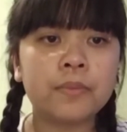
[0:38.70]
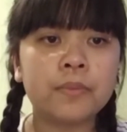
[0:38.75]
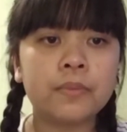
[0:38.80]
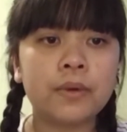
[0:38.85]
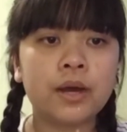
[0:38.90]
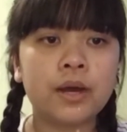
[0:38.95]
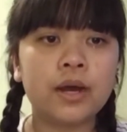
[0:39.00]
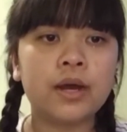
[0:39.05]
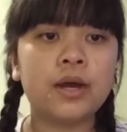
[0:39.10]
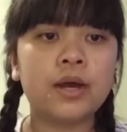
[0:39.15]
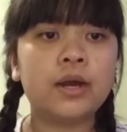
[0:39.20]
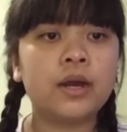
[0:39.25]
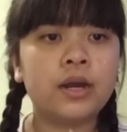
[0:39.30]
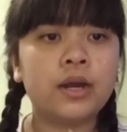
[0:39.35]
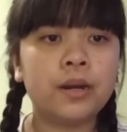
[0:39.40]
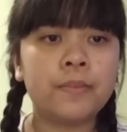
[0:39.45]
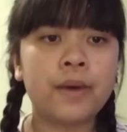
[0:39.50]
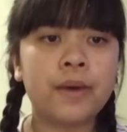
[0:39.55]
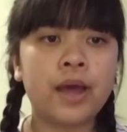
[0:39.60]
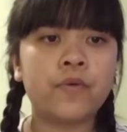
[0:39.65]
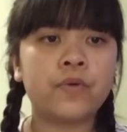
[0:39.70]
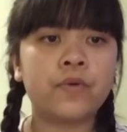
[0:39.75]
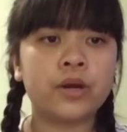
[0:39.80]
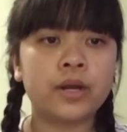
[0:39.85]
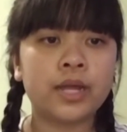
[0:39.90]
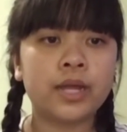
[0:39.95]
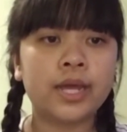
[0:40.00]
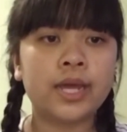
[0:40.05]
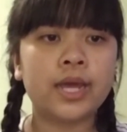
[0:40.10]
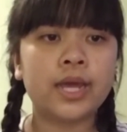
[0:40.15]
herbivory,
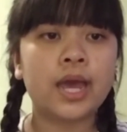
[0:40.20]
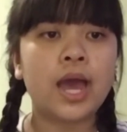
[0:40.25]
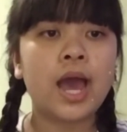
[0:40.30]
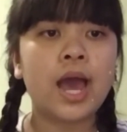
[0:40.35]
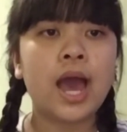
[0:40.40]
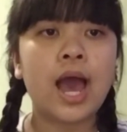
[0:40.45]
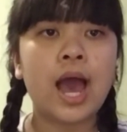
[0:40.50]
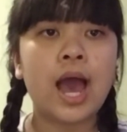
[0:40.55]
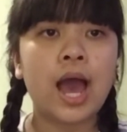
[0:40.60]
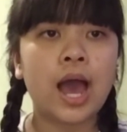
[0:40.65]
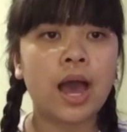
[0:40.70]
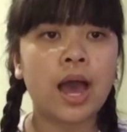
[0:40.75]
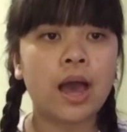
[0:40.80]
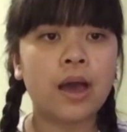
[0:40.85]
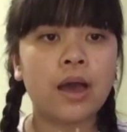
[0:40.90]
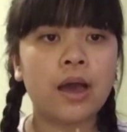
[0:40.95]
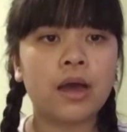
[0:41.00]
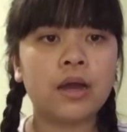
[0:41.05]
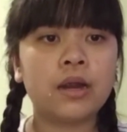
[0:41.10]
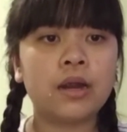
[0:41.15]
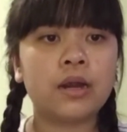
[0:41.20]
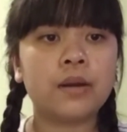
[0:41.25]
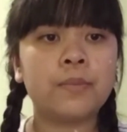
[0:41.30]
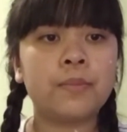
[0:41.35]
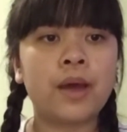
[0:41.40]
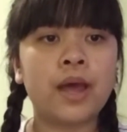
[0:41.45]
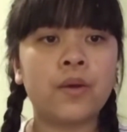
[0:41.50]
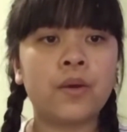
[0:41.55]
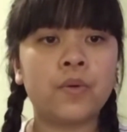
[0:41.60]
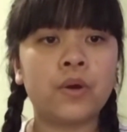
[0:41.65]
a
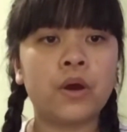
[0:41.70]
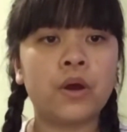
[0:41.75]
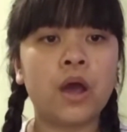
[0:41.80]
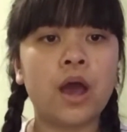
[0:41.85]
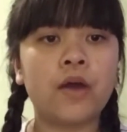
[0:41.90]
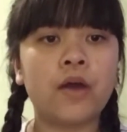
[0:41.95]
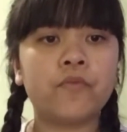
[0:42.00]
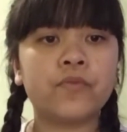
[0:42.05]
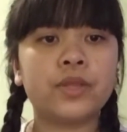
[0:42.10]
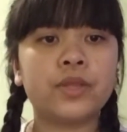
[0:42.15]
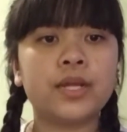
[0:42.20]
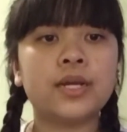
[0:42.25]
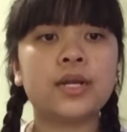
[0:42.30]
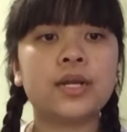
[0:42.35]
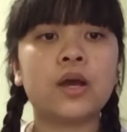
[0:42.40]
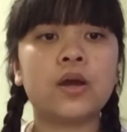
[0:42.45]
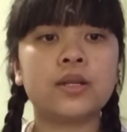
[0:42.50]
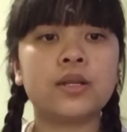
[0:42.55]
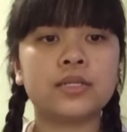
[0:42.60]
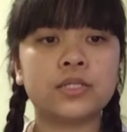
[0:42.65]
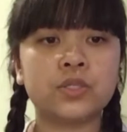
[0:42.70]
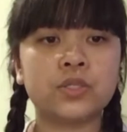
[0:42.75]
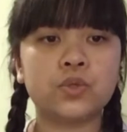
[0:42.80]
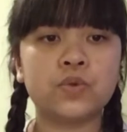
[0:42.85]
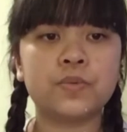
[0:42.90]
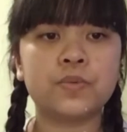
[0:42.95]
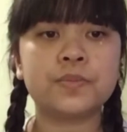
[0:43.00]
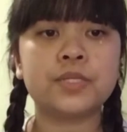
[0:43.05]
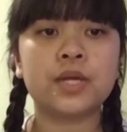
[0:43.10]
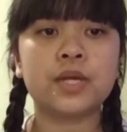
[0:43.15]
herbivore often consumes
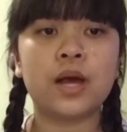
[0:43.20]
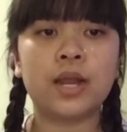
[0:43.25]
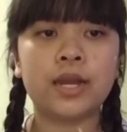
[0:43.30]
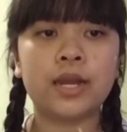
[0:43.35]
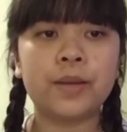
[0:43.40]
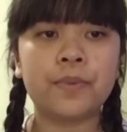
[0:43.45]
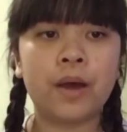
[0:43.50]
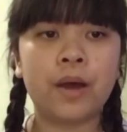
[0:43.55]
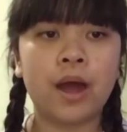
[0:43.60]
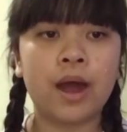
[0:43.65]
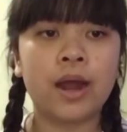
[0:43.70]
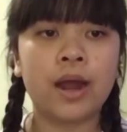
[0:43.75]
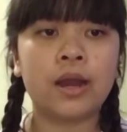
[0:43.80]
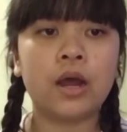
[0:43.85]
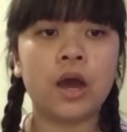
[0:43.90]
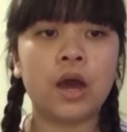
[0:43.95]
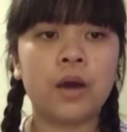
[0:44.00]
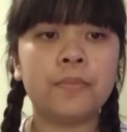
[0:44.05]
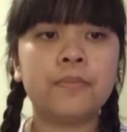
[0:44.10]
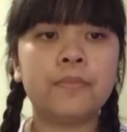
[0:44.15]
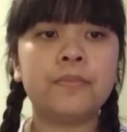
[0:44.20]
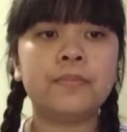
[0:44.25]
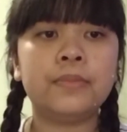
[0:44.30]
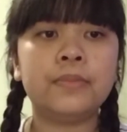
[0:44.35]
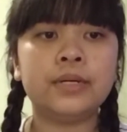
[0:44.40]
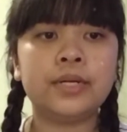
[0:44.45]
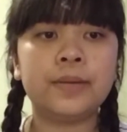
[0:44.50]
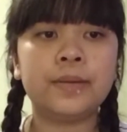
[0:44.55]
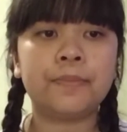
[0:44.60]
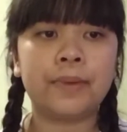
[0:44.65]
only part of the
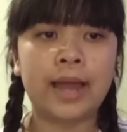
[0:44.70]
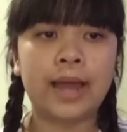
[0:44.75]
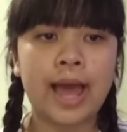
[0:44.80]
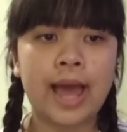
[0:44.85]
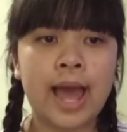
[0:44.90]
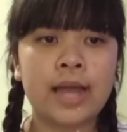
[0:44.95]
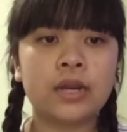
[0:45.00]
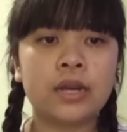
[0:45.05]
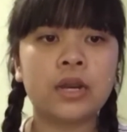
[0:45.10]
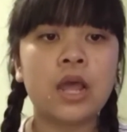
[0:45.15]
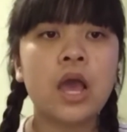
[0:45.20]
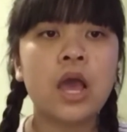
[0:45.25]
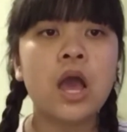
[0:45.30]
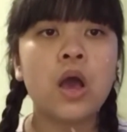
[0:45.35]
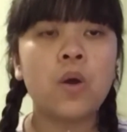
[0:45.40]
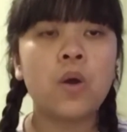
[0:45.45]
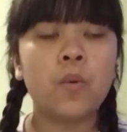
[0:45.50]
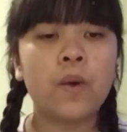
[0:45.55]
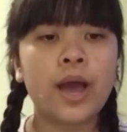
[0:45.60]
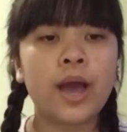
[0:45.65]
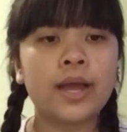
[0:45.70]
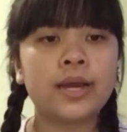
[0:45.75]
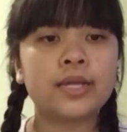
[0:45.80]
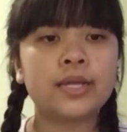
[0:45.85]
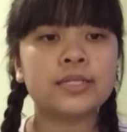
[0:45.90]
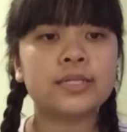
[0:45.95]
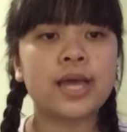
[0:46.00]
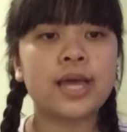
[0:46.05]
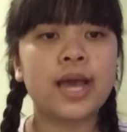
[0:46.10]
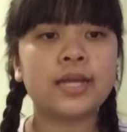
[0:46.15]
plant, while this
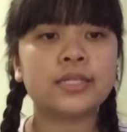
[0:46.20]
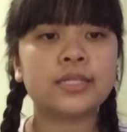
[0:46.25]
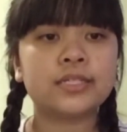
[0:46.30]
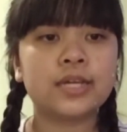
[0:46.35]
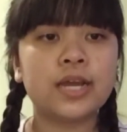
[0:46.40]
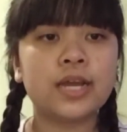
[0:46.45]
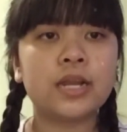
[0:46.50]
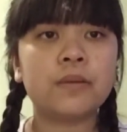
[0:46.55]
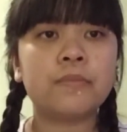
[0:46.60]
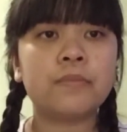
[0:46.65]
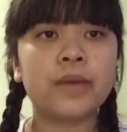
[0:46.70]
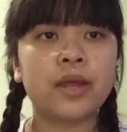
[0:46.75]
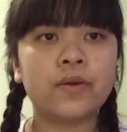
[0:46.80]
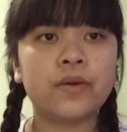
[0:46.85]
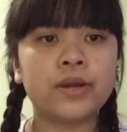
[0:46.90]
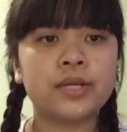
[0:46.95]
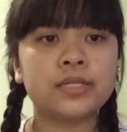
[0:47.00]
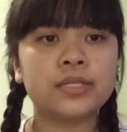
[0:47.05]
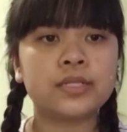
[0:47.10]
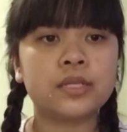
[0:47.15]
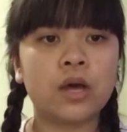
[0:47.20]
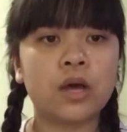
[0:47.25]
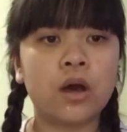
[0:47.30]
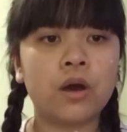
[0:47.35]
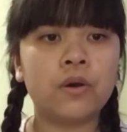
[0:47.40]
action may result